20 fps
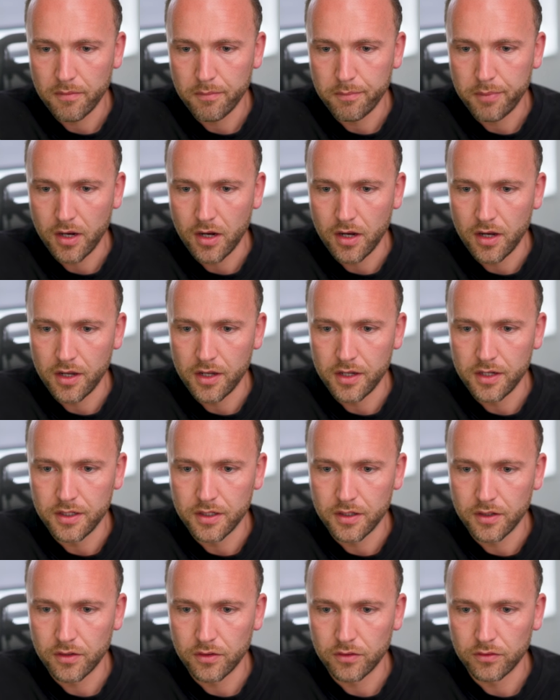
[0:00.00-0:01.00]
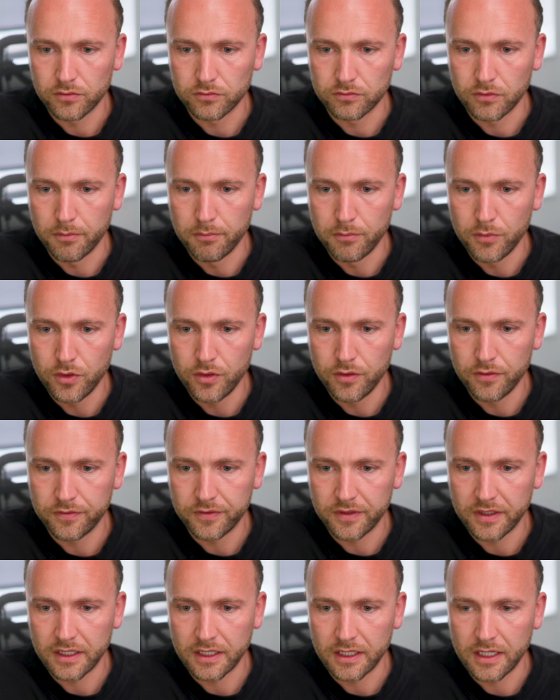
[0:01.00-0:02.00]
by
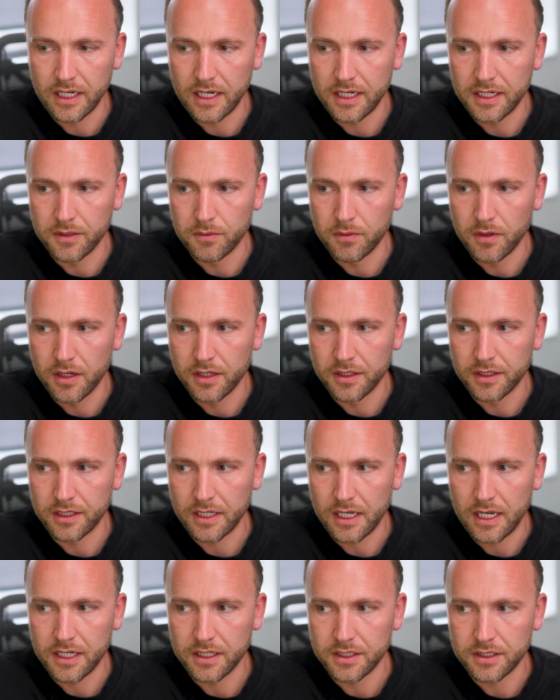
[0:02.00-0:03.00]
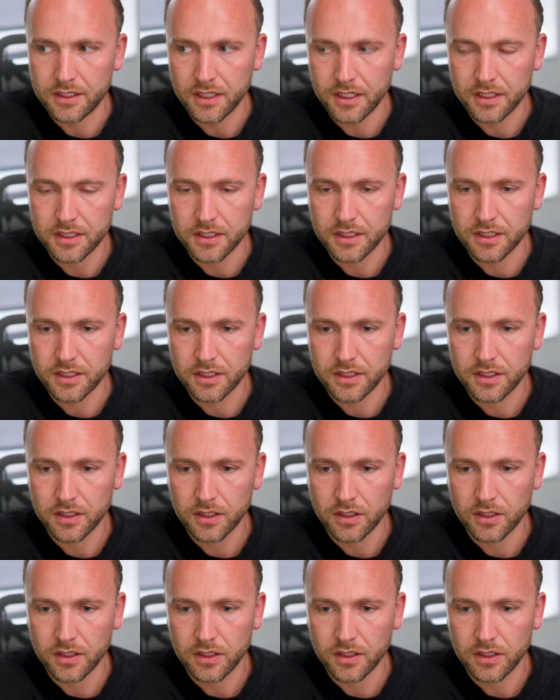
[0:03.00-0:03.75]
removing anyone that doesn't